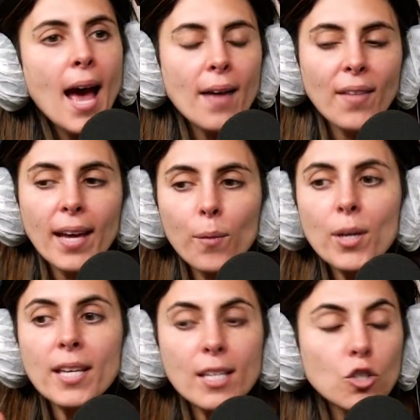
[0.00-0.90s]
And like
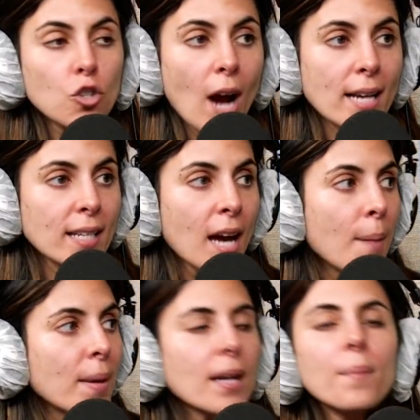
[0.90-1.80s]
when he's tried to
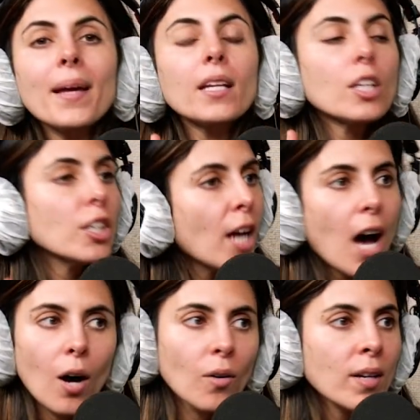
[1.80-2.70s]
come in, and I'm like,
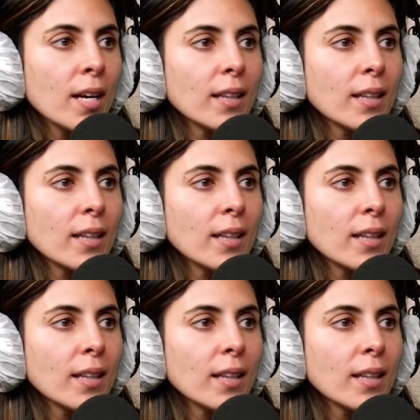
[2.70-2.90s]
no,